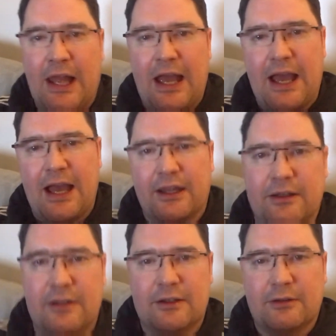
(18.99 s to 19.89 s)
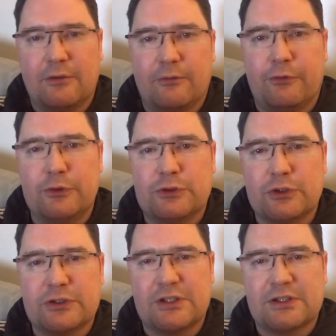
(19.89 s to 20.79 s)
and food
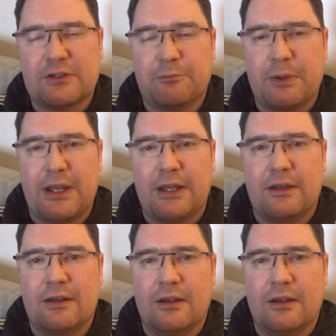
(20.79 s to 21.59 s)
choices have been